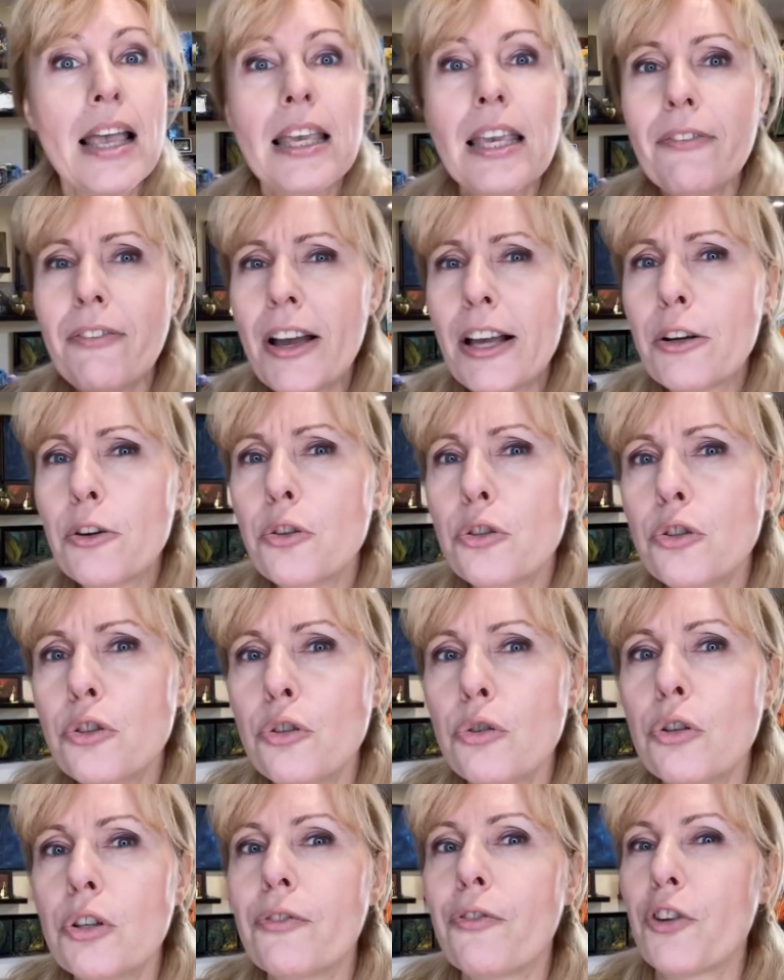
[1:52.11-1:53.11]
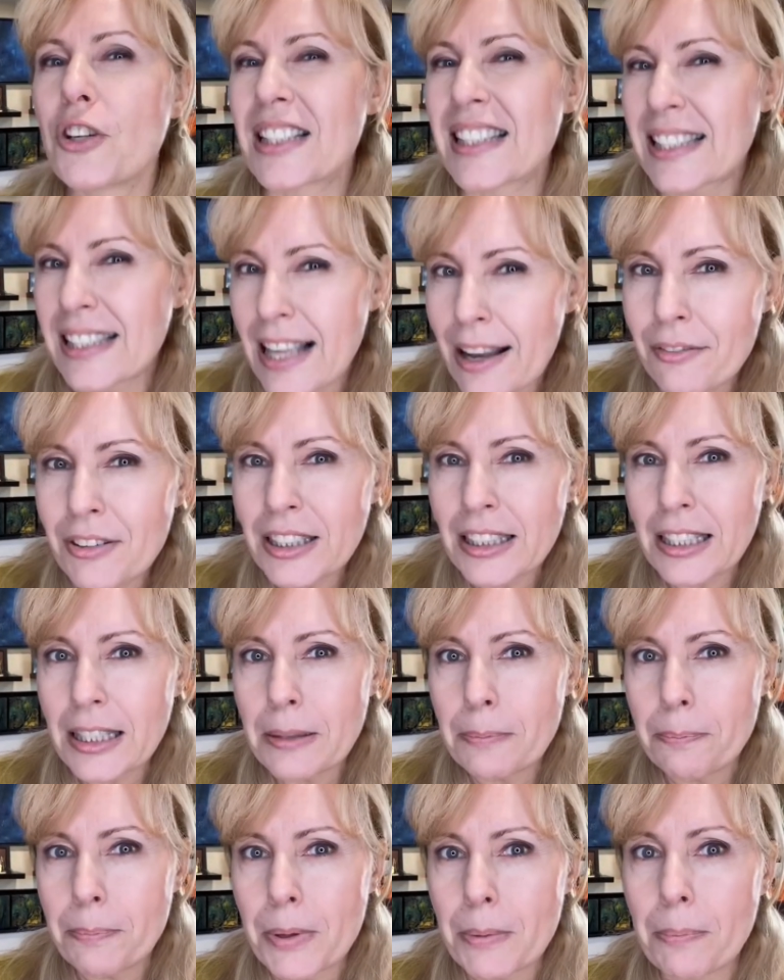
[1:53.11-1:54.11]
If I could do it for
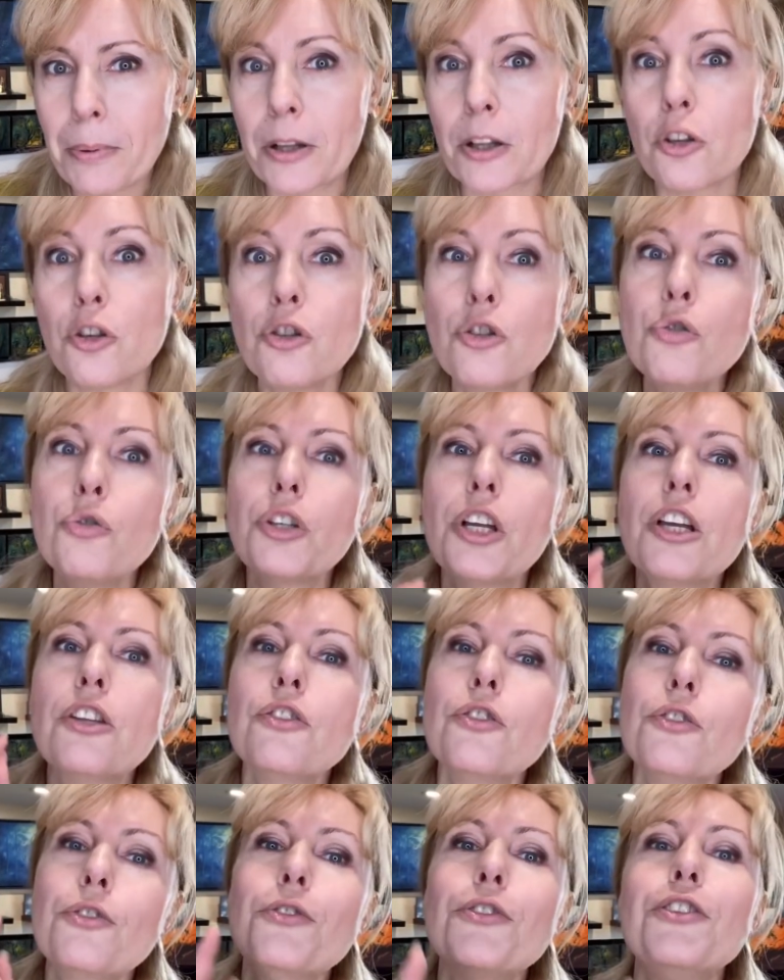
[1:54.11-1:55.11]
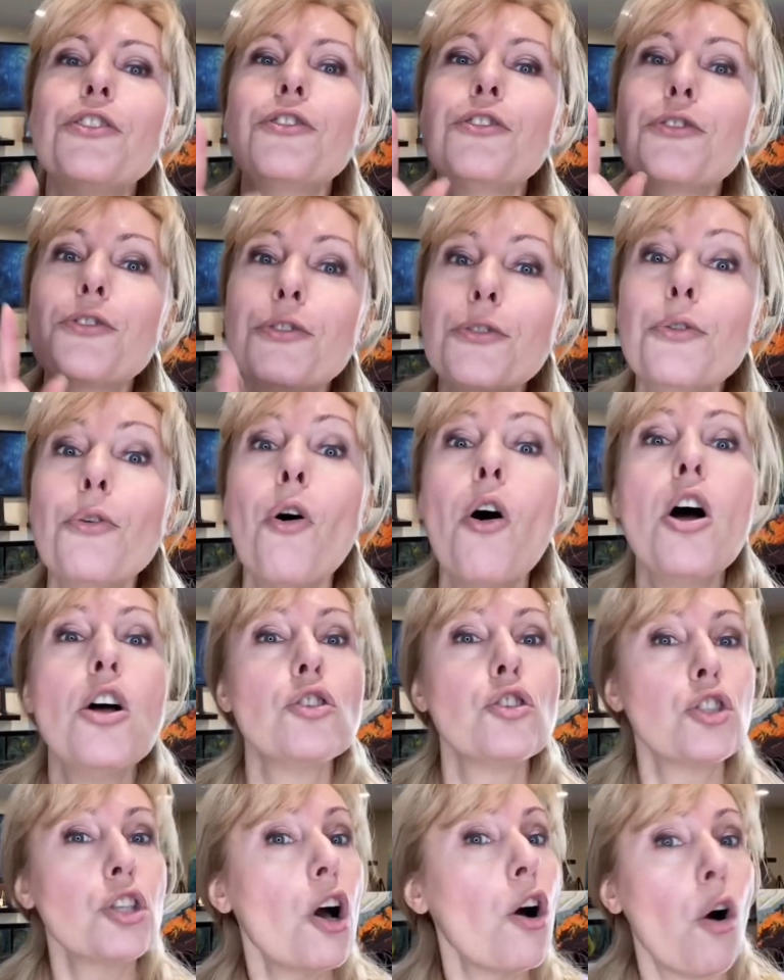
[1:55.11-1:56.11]
seventeen people, you can do it too.
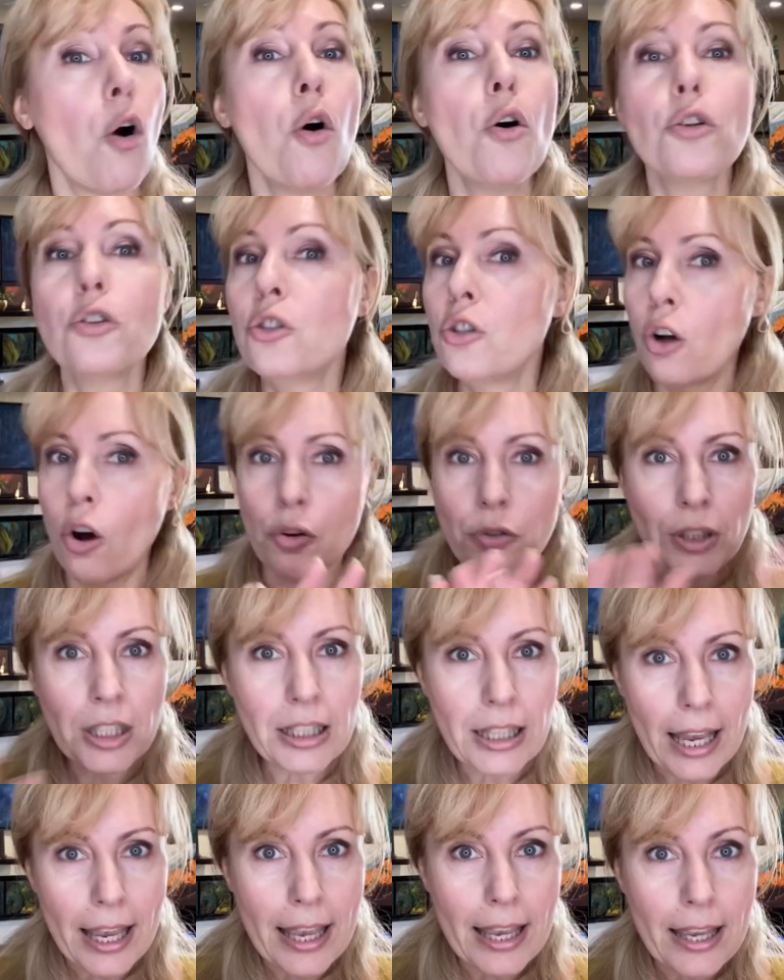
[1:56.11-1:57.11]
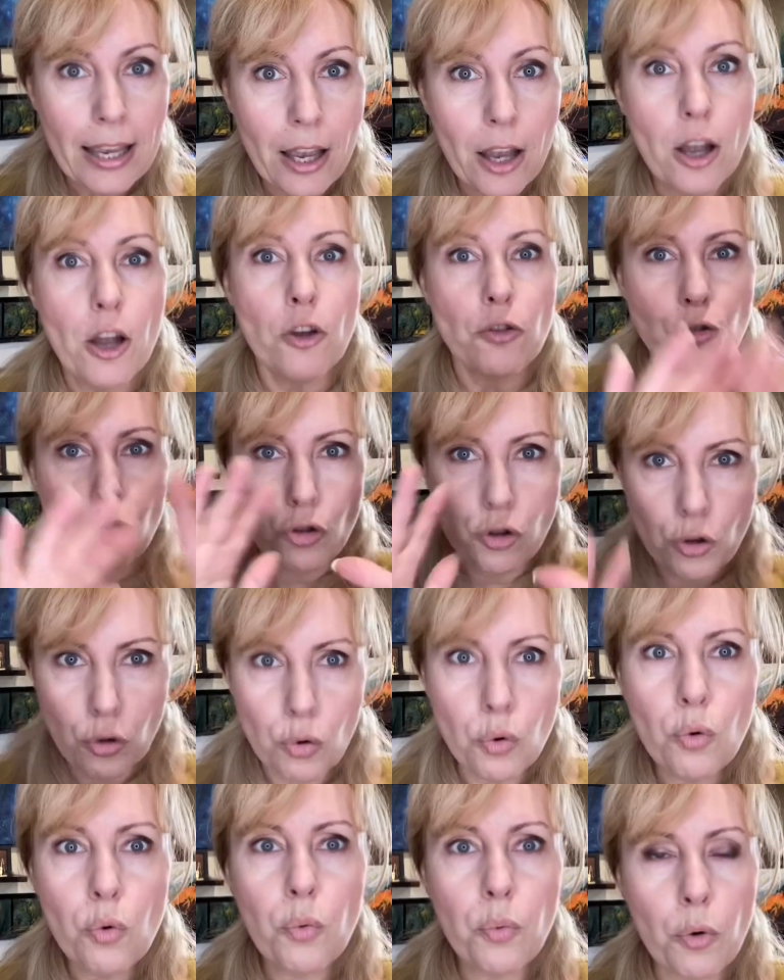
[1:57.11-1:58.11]
So don't delay,
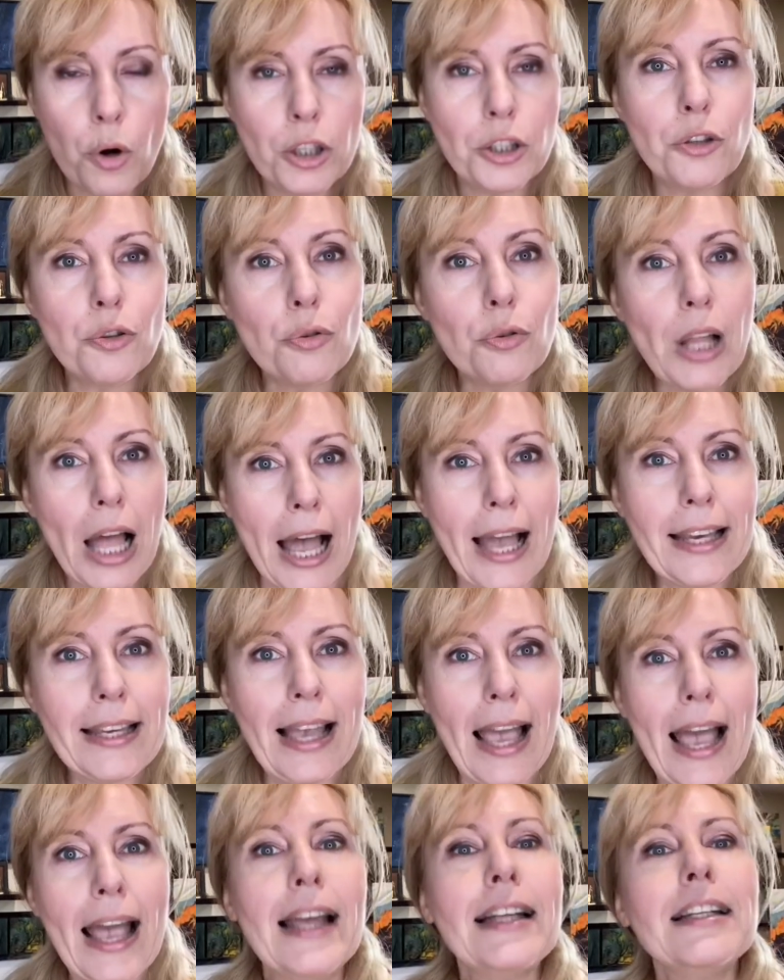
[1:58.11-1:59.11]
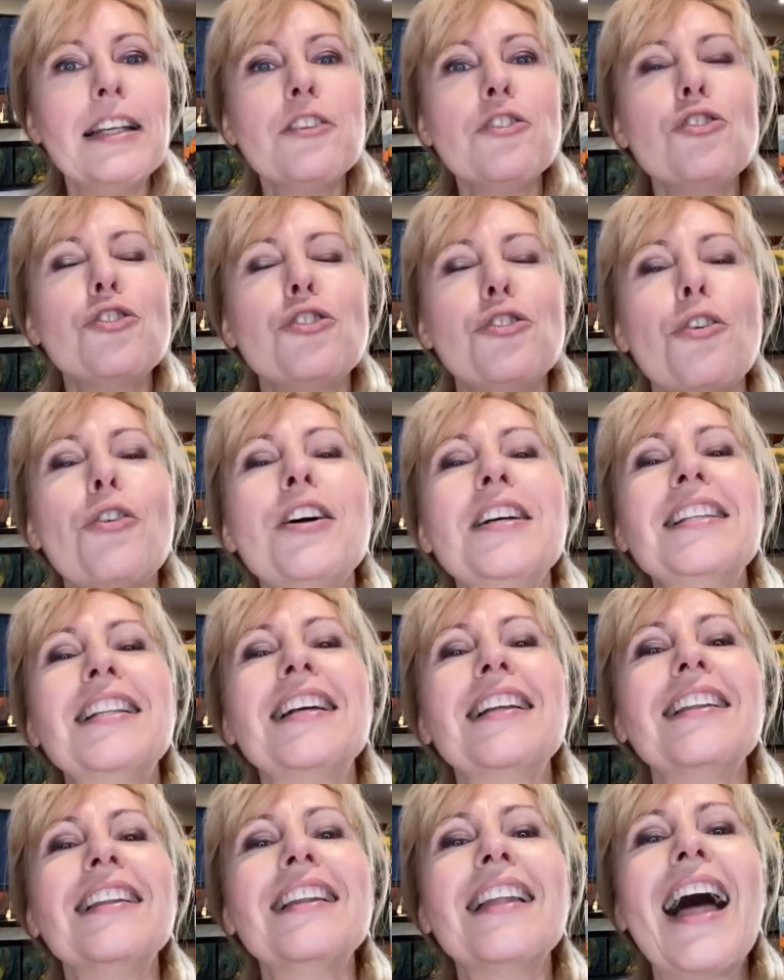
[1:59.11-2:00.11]
do what you like and enjoy
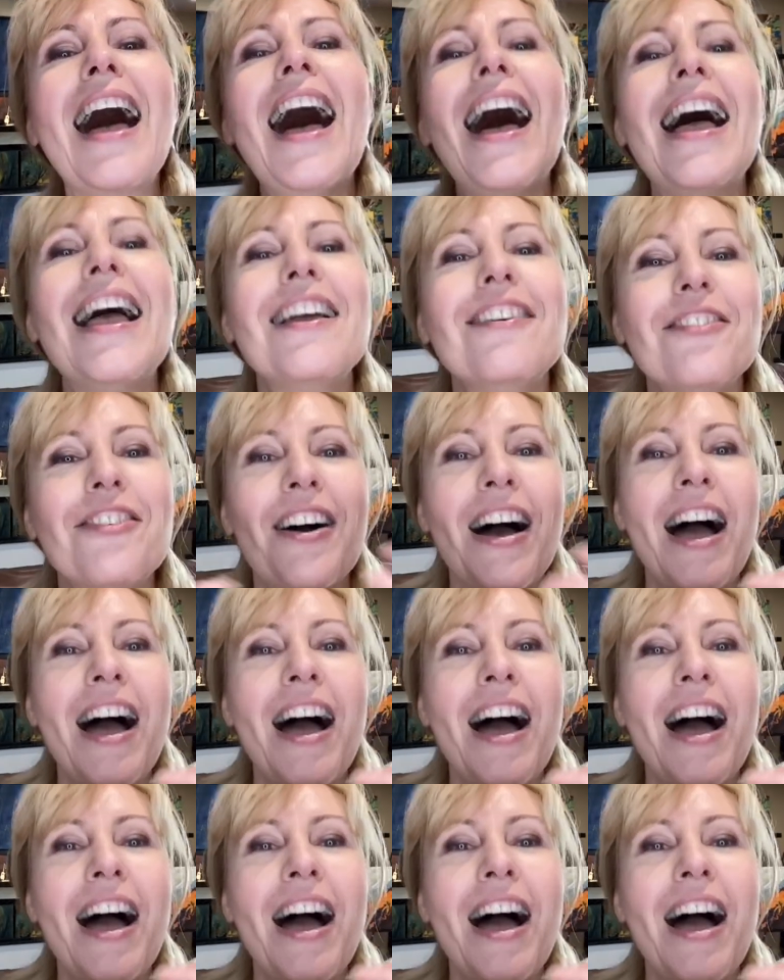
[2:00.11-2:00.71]
the life.